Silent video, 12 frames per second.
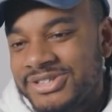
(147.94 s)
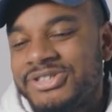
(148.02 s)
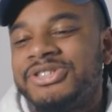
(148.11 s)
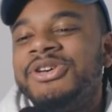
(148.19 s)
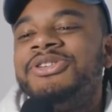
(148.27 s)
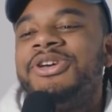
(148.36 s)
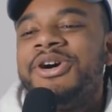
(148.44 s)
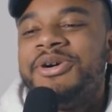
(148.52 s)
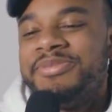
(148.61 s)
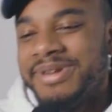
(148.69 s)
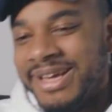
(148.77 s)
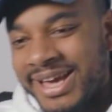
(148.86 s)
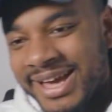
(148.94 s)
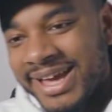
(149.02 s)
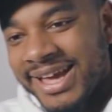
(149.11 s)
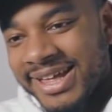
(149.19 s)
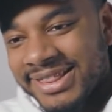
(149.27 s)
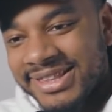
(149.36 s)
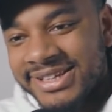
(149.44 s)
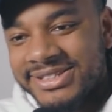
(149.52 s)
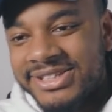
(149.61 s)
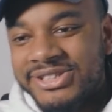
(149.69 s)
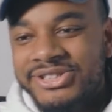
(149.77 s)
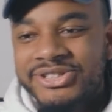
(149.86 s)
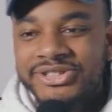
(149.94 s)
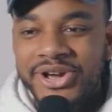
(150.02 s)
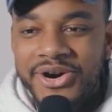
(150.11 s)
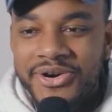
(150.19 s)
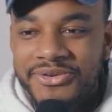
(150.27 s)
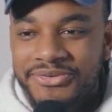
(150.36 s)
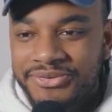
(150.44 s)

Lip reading: This is so dope. This is so